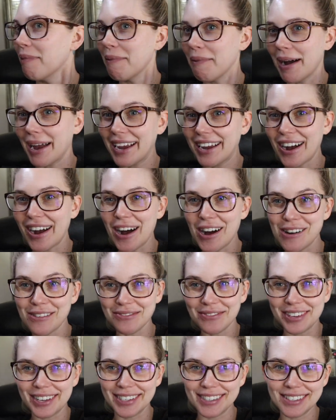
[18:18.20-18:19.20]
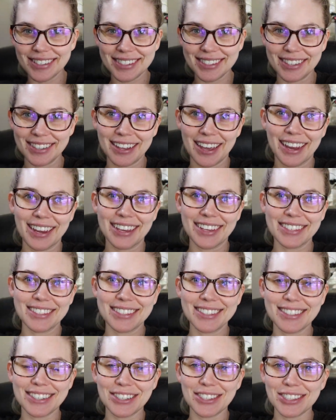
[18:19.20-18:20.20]
my office, like,
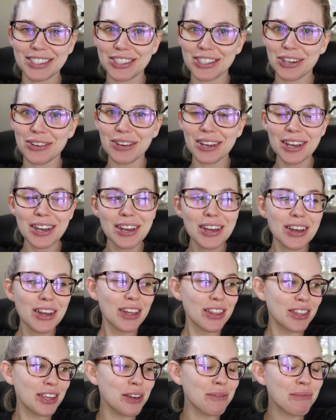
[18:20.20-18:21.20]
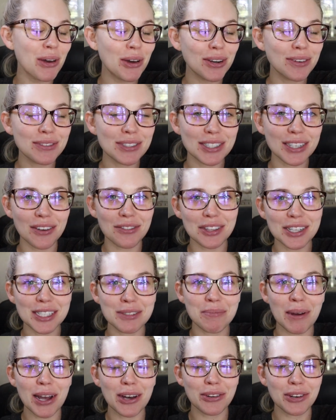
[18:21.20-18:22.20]
is such a joke. The amount of stuff
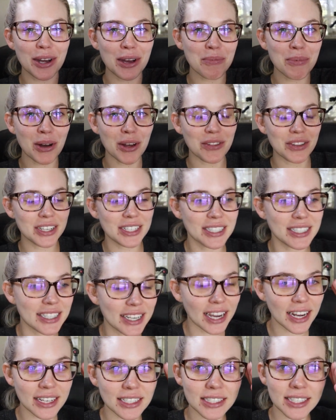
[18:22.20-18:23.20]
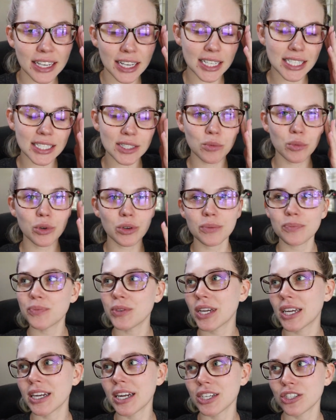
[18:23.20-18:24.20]
that's piled up on this desk is, well,
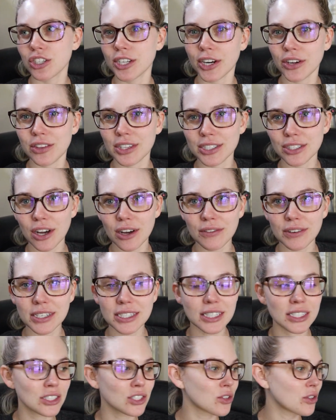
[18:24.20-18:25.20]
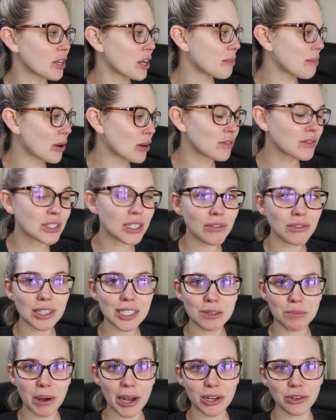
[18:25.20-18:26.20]
Nick and I share this office, and so the amount of stuff
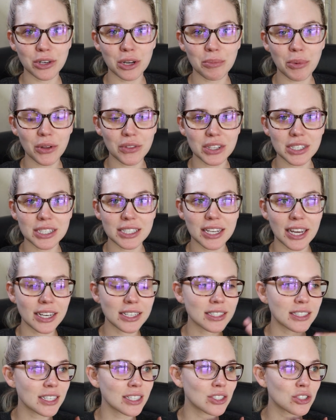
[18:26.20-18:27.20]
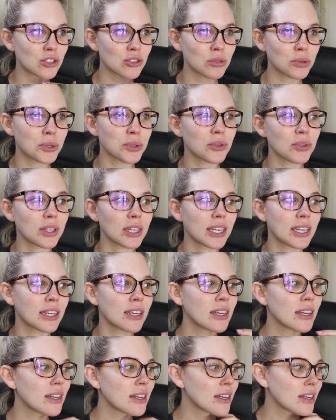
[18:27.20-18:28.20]
that's piled up on this desk is
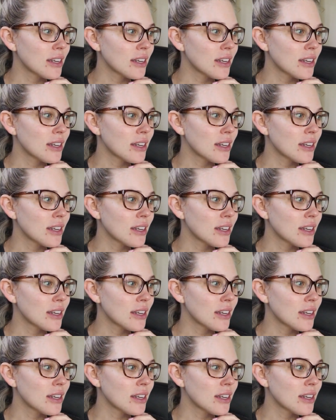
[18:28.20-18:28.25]
truly,